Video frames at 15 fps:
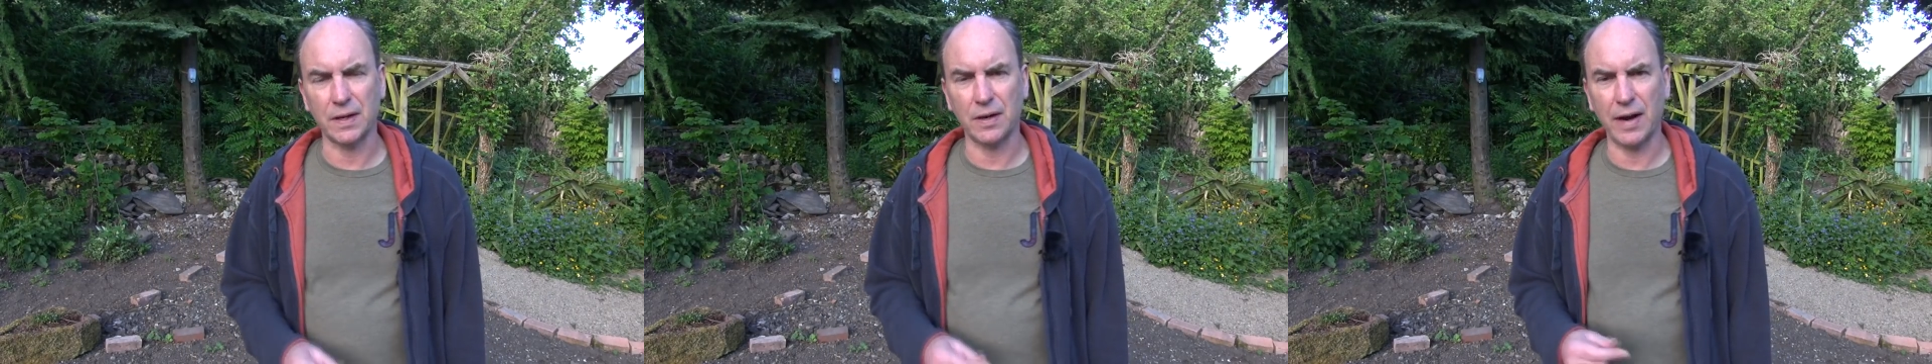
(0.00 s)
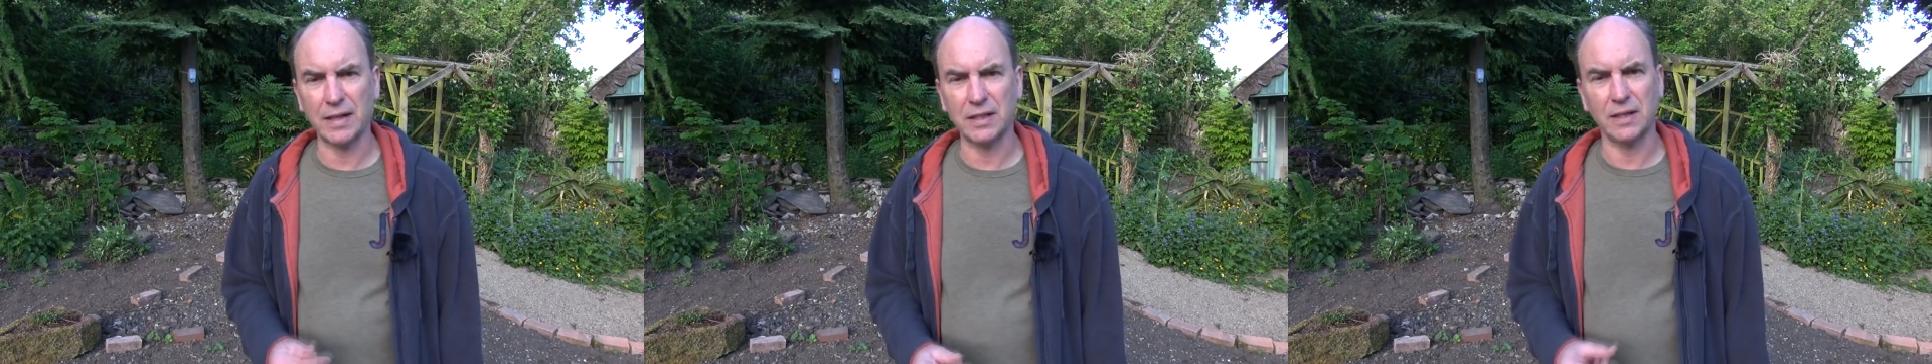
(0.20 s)

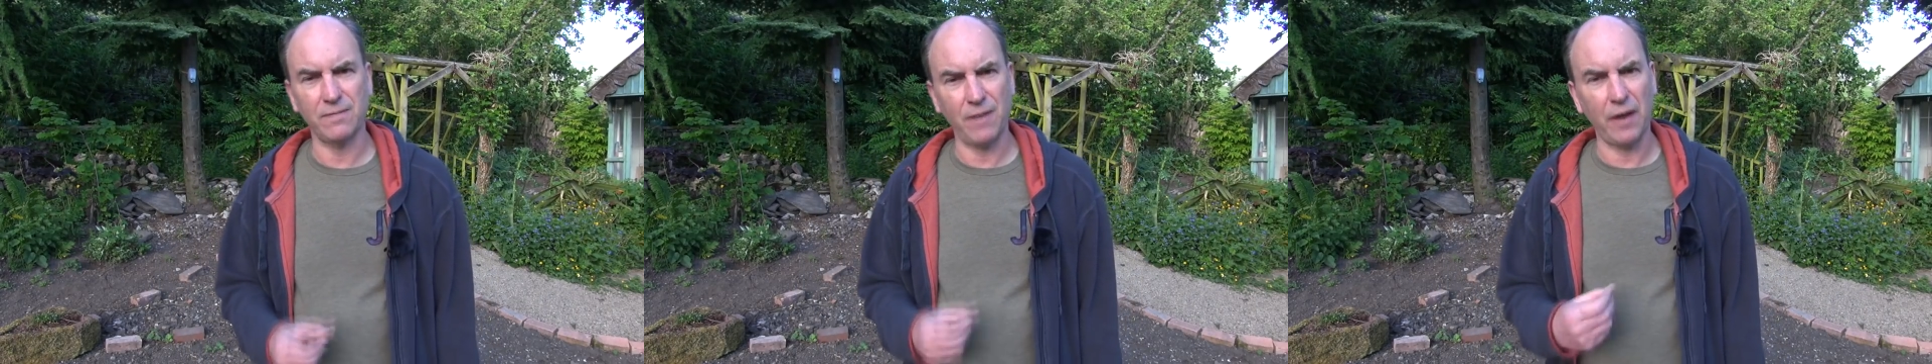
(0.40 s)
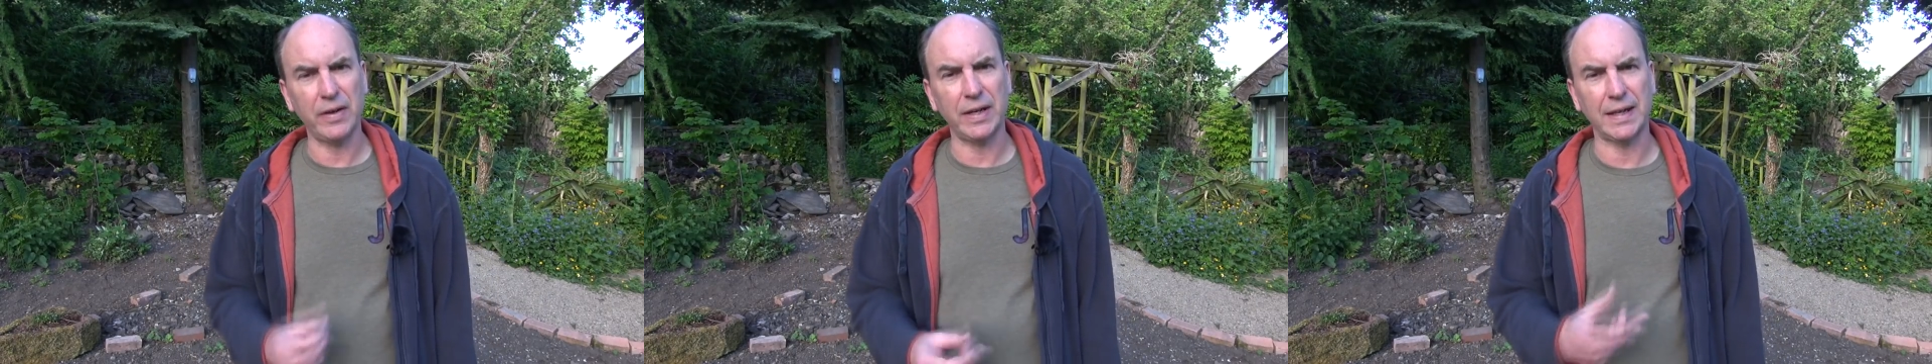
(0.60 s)
that are actually
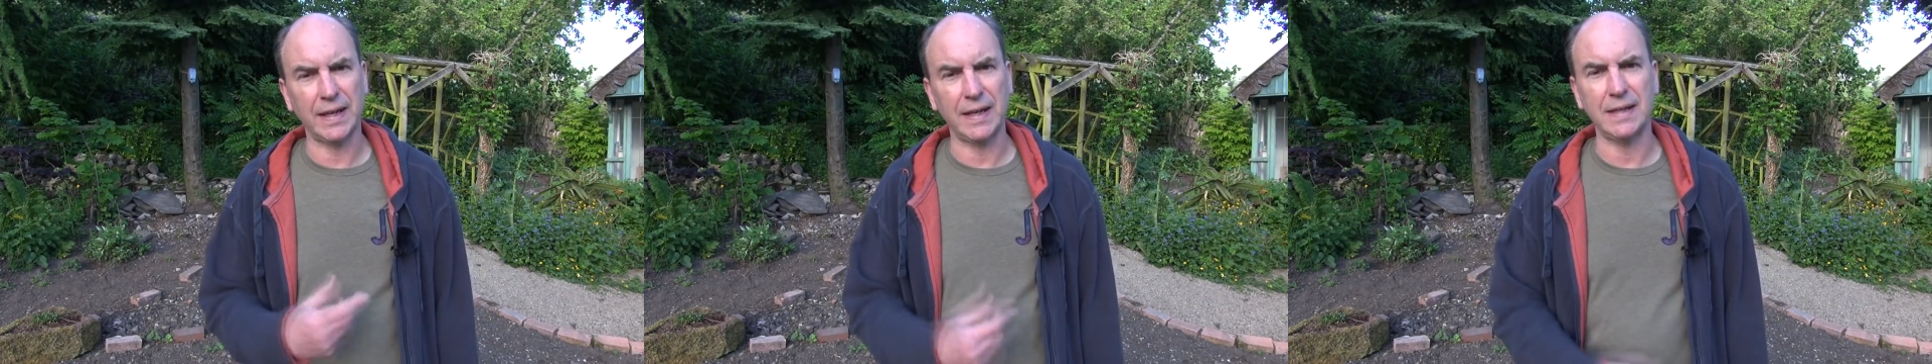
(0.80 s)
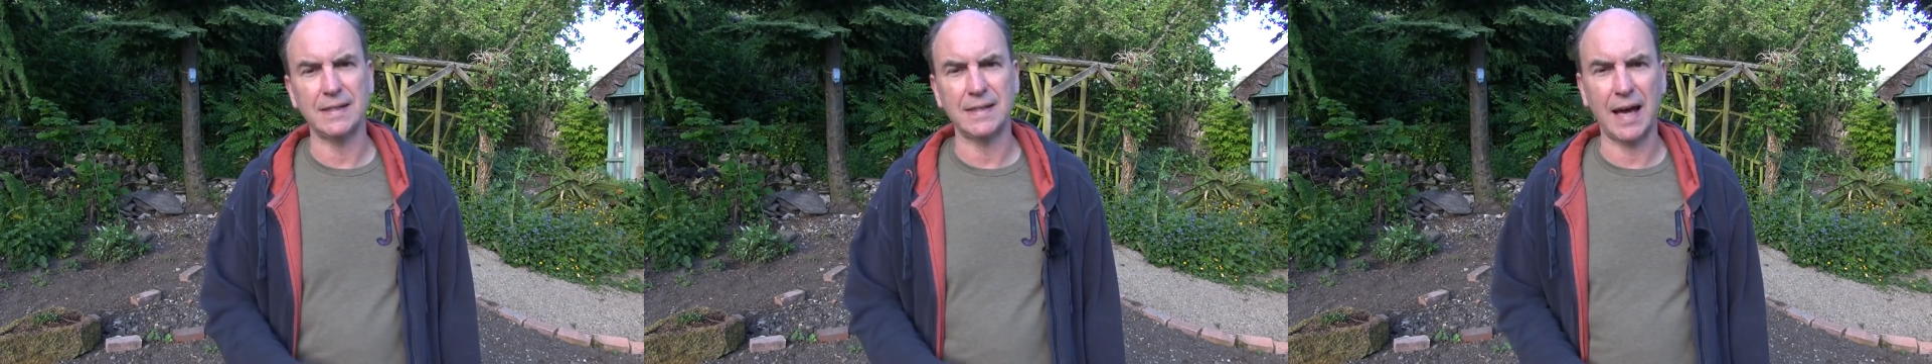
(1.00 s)
very
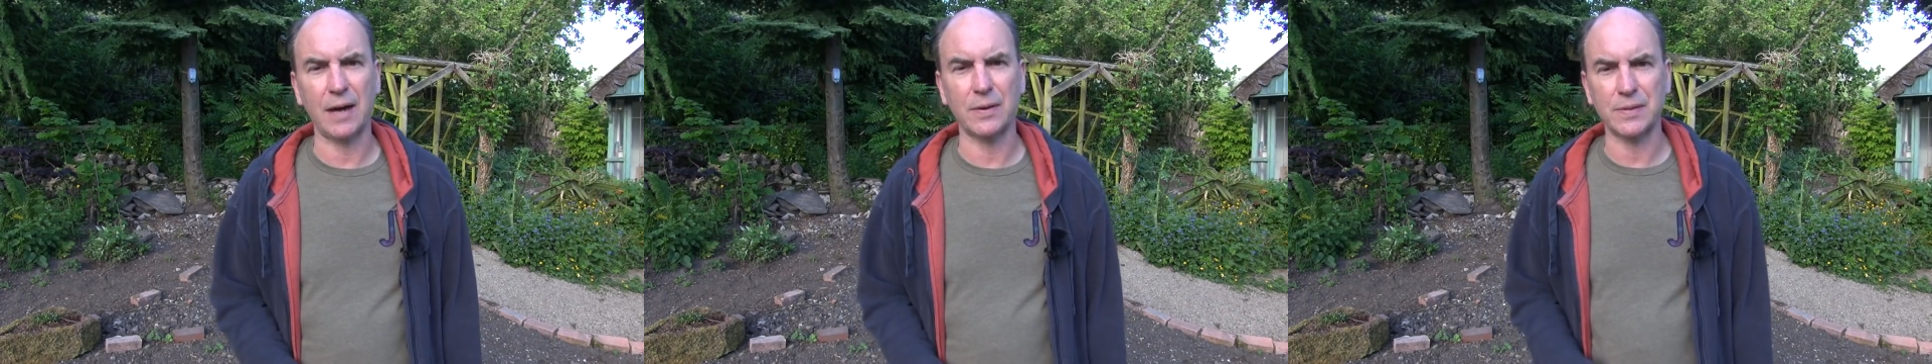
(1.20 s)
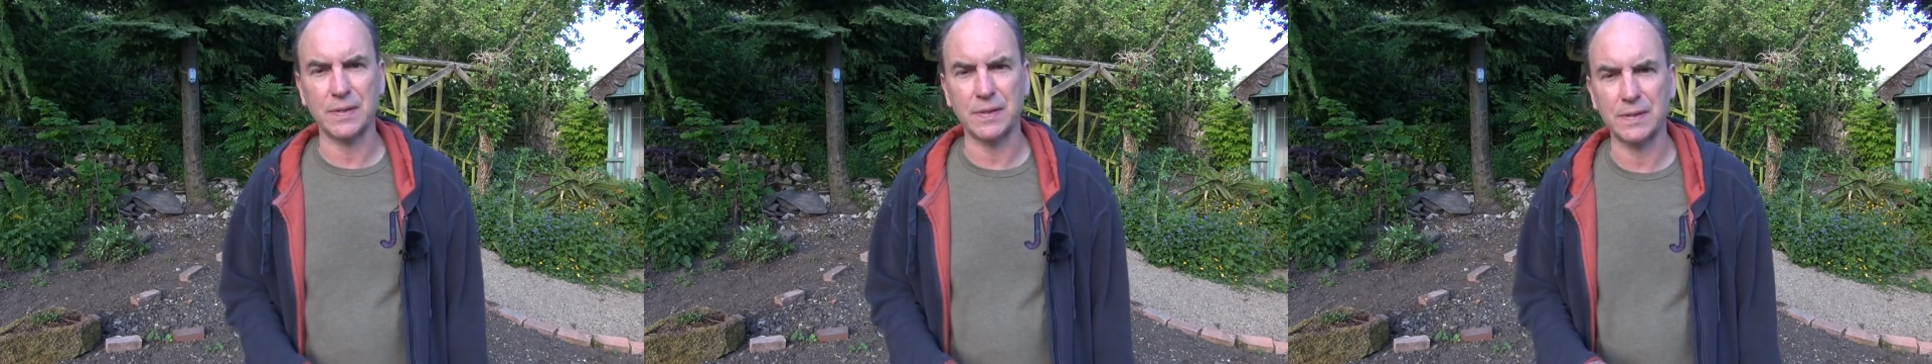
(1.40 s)
keen
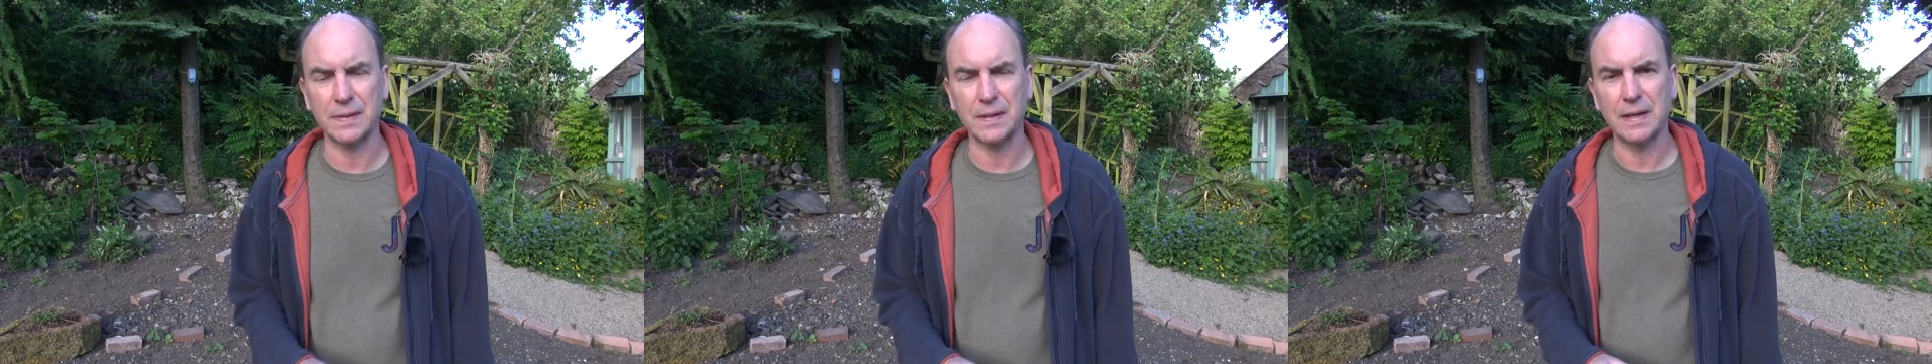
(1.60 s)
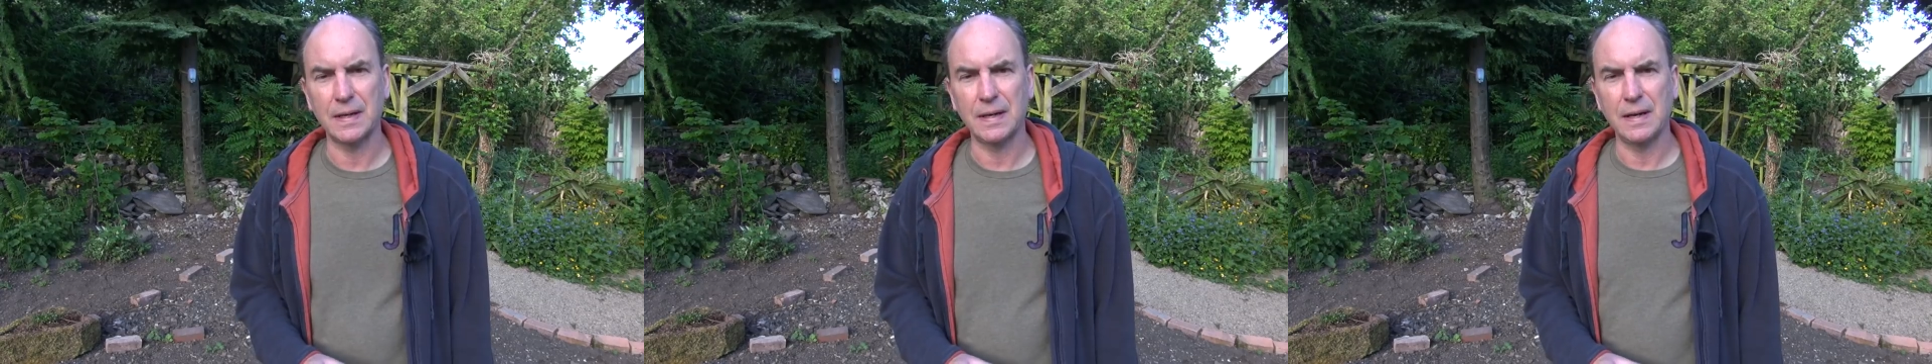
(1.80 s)
dowsers.